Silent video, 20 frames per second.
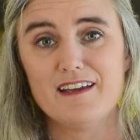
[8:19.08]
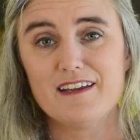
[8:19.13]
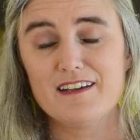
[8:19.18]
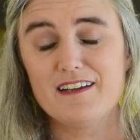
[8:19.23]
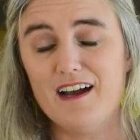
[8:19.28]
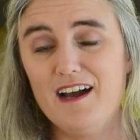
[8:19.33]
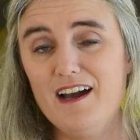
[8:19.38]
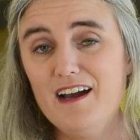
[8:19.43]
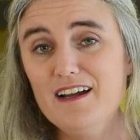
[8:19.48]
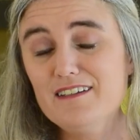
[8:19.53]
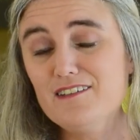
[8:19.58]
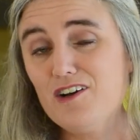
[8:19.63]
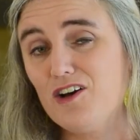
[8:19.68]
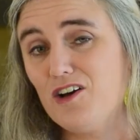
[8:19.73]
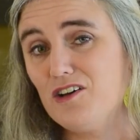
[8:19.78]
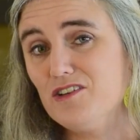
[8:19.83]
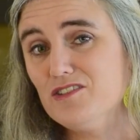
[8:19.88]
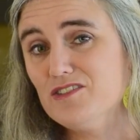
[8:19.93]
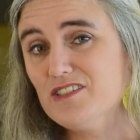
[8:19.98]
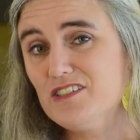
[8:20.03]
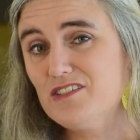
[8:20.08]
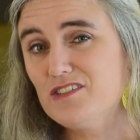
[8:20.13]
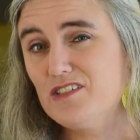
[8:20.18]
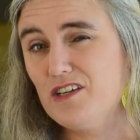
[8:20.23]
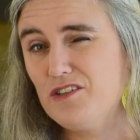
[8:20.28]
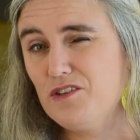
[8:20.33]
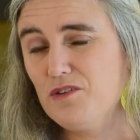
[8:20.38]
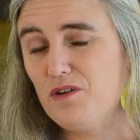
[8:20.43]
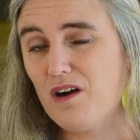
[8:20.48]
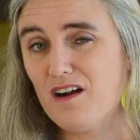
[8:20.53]
God calls us
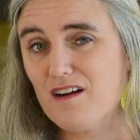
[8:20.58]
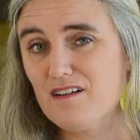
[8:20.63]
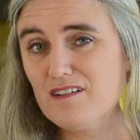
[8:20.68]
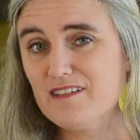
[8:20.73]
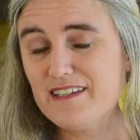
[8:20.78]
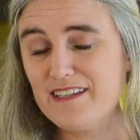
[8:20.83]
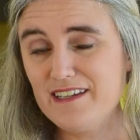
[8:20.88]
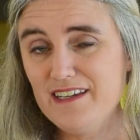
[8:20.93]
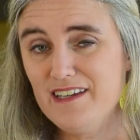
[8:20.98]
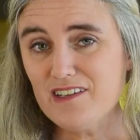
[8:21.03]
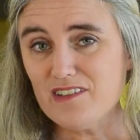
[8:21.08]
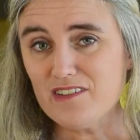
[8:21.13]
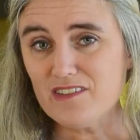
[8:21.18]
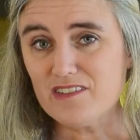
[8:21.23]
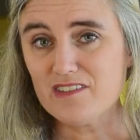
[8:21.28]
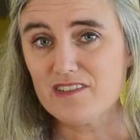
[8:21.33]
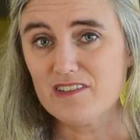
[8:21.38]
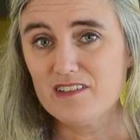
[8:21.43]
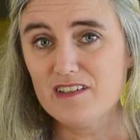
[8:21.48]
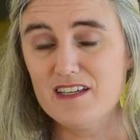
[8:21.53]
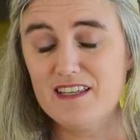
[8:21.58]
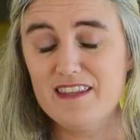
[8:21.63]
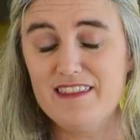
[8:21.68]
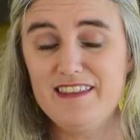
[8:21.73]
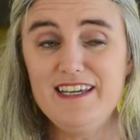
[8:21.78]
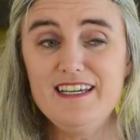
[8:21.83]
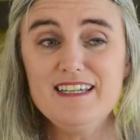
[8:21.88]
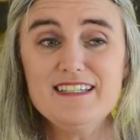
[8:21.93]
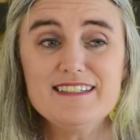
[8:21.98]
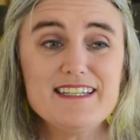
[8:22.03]
to do hard things,
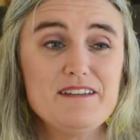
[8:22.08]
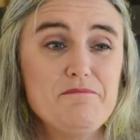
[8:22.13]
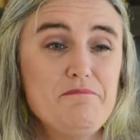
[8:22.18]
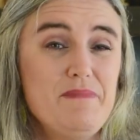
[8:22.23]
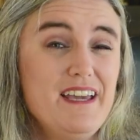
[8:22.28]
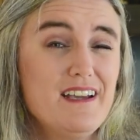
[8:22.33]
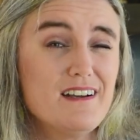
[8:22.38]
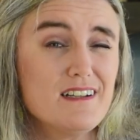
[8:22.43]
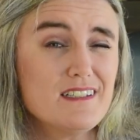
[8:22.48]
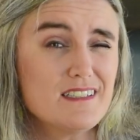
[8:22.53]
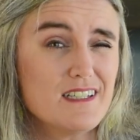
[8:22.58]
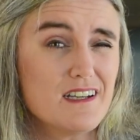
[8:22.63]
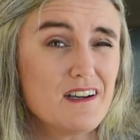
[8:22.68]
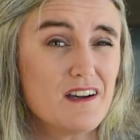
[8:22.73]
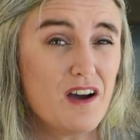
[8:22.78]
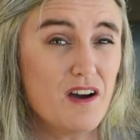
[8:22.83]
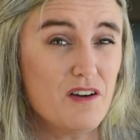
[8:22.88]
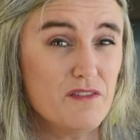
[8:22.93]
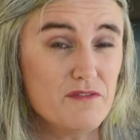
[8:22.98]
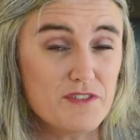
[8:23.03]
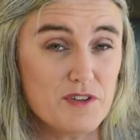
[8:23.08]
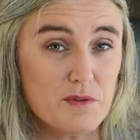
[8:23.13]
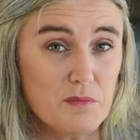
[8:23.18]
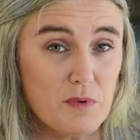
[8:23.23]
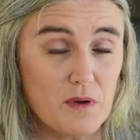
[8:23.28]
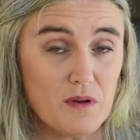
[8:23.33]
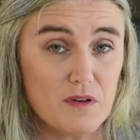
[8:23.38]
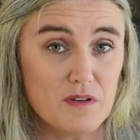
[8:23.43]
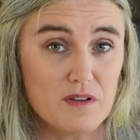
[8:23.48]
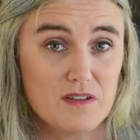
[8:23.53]
things that make us
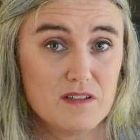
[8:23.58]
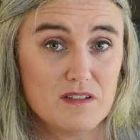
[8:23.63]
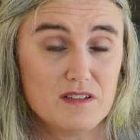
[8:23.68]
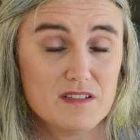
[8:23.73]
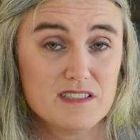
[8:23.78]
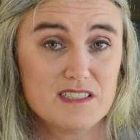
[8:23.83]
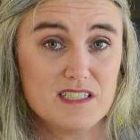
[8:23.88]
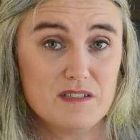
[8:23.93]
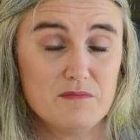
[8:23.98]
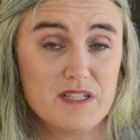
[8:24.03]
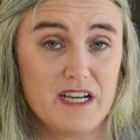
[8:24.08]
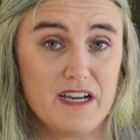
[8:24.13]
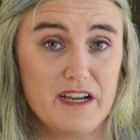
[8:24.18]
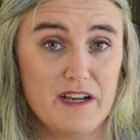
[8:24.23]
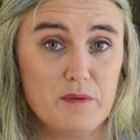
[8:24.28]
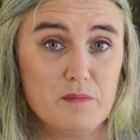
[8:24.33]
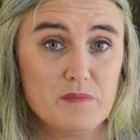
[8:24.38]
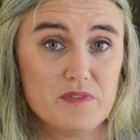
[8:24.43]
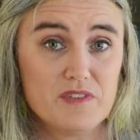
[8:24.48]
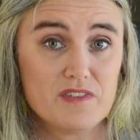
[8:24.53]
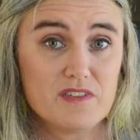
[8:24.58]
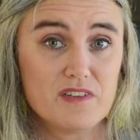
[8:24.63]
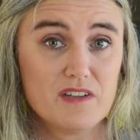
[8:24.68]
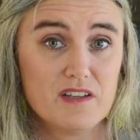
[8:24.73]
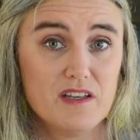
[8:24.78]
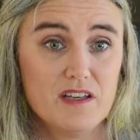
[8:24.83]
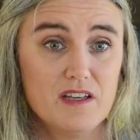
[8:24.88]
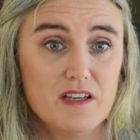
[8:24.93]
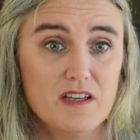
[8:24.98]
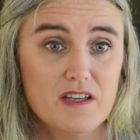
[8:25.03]
uncomfortable sometimes.
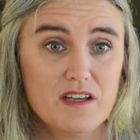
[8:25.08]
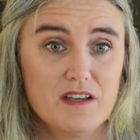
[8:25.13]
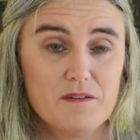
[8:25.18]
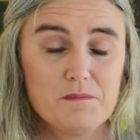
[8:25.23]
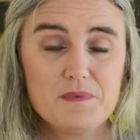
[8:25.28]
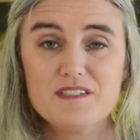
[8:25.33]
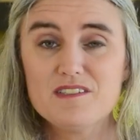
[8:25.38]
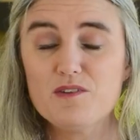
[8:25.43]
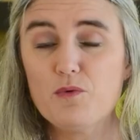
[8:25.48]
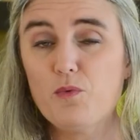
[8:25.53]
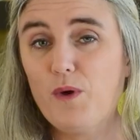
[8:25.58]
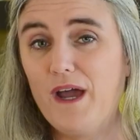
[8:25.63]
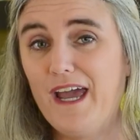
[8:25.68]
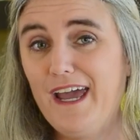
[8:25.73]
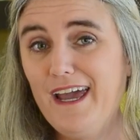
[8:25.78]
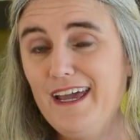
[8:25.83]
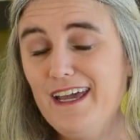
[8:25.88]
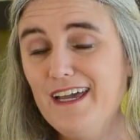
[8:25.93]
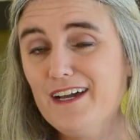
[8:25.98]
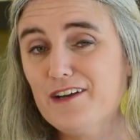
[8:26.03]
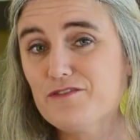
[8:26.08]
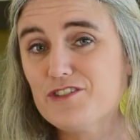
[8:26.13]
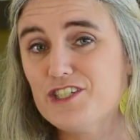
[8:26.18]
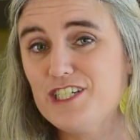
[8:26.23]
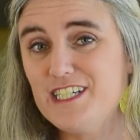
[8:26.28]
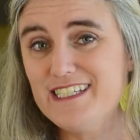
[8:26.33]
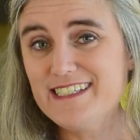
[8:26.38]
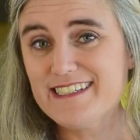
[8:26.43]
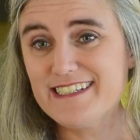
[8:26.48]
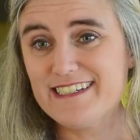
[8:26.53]
Because the way of
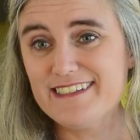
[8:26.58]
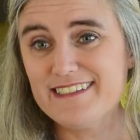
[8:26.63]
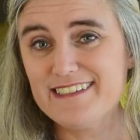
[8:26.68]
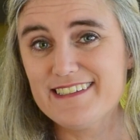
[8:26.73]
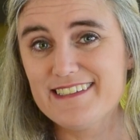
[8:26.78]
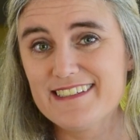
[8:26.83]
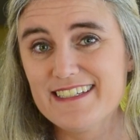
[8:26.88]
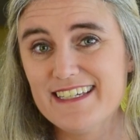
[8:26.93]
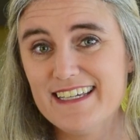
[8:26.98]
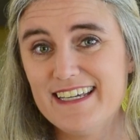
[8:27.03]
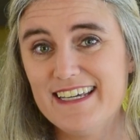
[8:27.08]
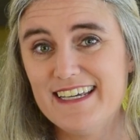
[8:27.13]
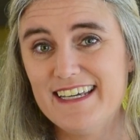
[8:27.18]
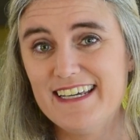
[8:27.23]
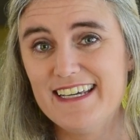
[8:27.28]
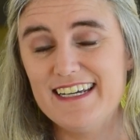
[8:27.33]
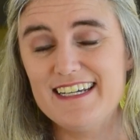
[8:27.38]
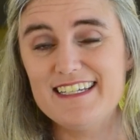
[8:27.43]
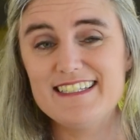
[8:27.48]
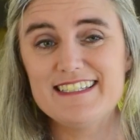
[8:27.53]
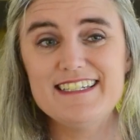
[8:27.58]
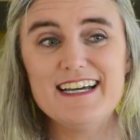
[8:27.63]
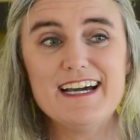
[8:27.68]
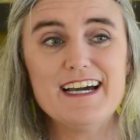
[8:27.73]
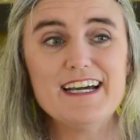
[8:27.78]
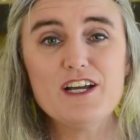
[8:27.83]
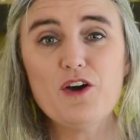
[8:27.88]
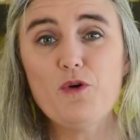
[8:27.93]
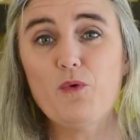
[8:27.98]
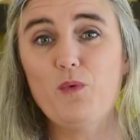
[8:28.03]
Jesus it's
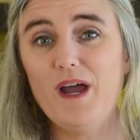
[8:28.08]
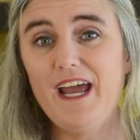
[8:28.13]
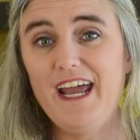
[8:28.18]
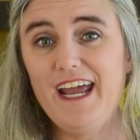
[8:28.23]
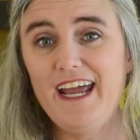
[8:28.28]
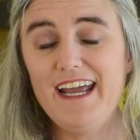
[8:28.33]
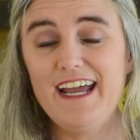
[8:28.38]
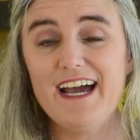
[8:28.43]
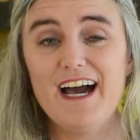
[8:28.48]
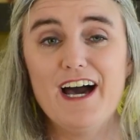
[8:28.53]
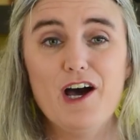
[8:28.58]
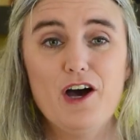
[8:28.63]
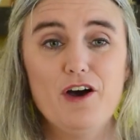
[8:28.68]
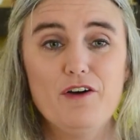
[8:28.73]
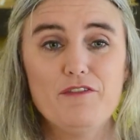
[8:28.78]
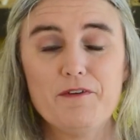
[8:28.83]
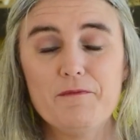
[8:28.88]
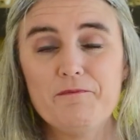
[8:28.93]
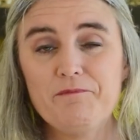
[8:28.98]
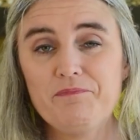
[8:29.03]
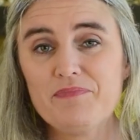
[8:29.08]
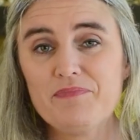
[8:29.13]
not a way of